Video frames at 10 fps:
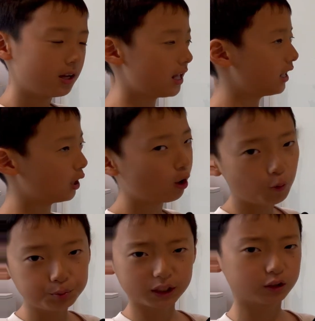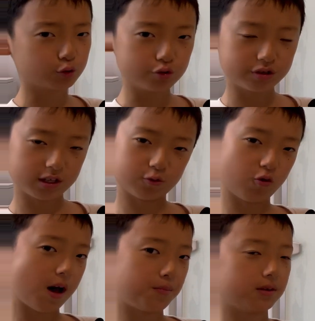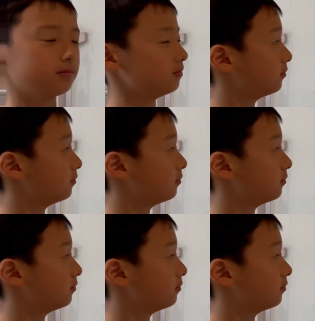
then hope that the good things will happen.